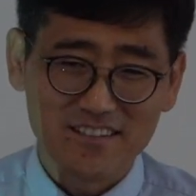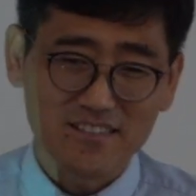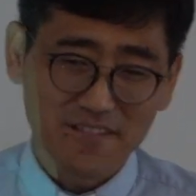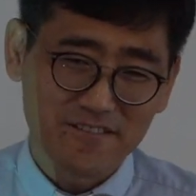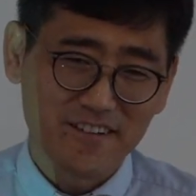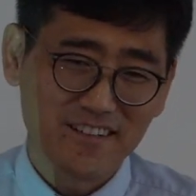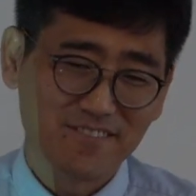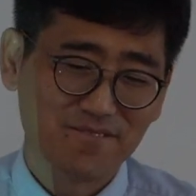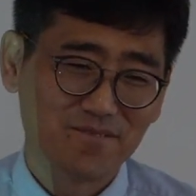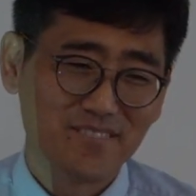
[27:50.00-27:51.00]
and
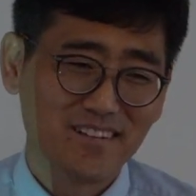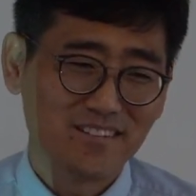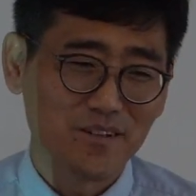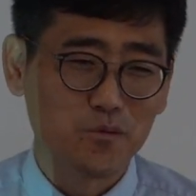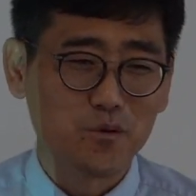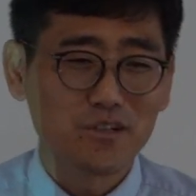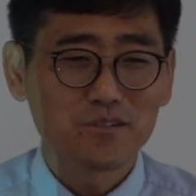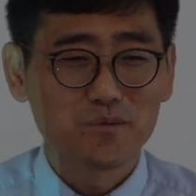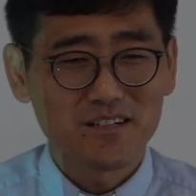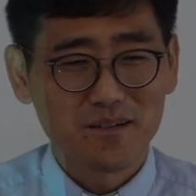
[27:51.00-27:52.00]
suffering, the
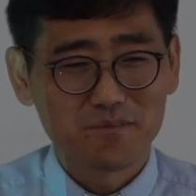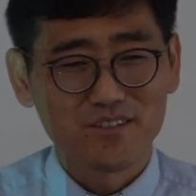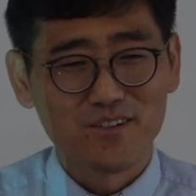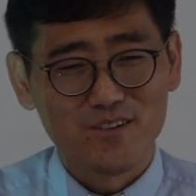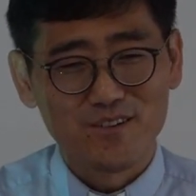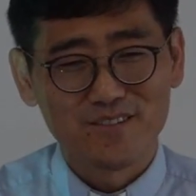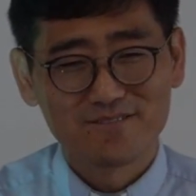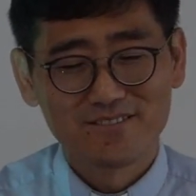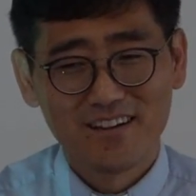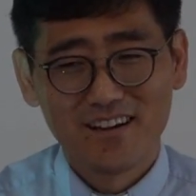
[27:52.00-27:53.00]
world will come to know
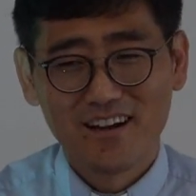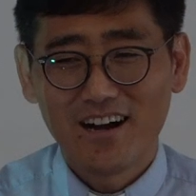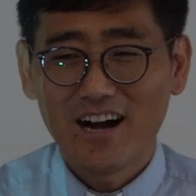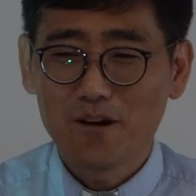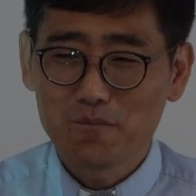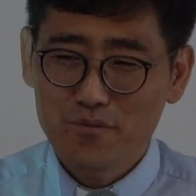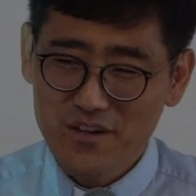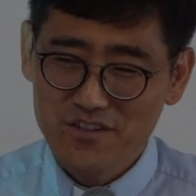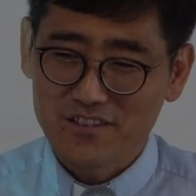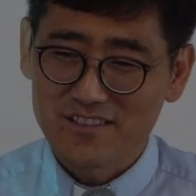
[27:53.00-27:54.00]
how
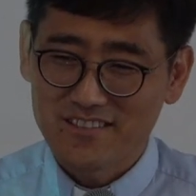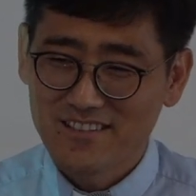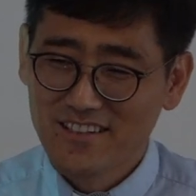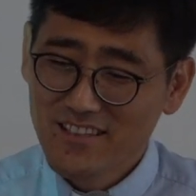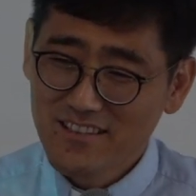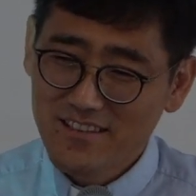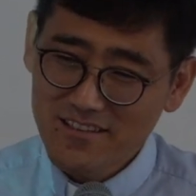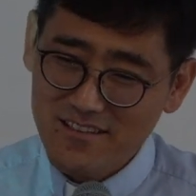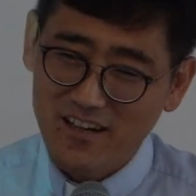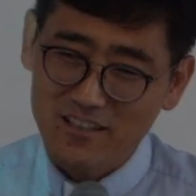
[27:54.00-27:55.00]
precious
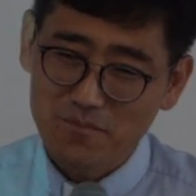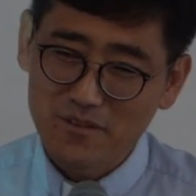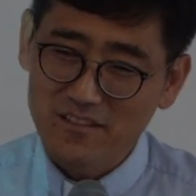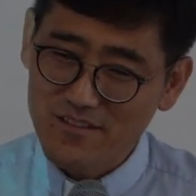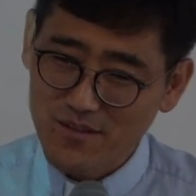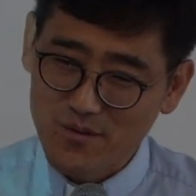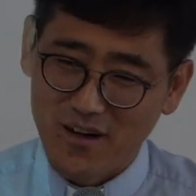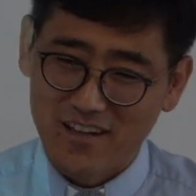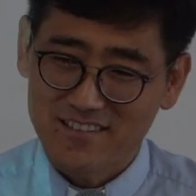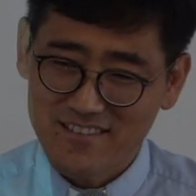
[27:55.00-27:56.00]
this gospel is
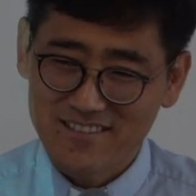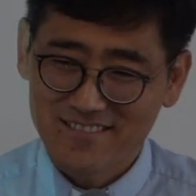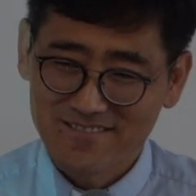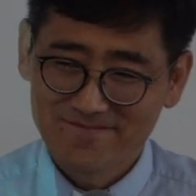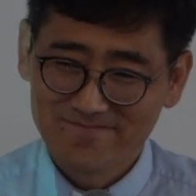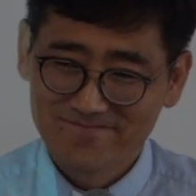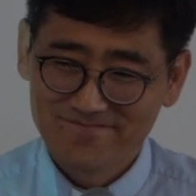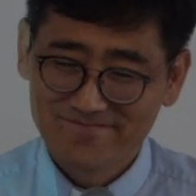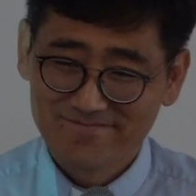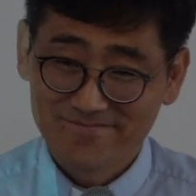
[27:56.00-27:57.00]
to us
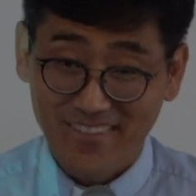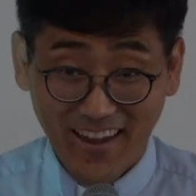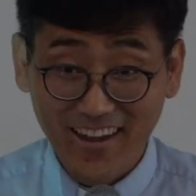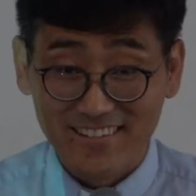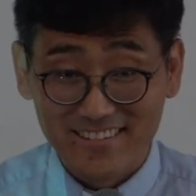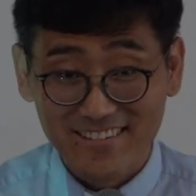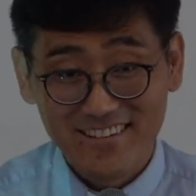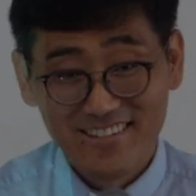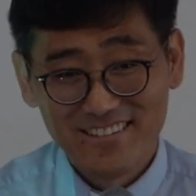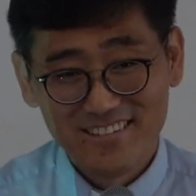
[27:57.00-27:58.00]

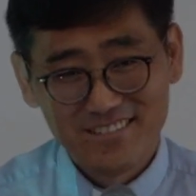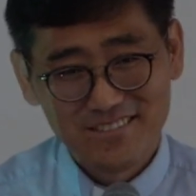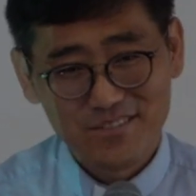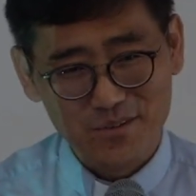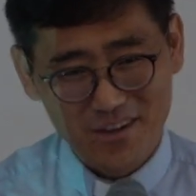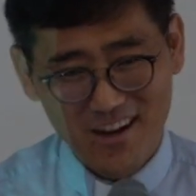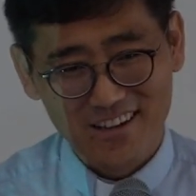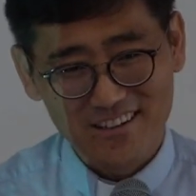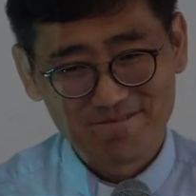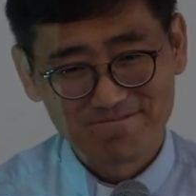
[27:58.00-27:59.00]
and to
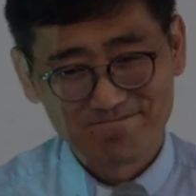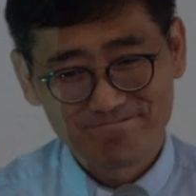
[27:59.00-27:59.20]
God.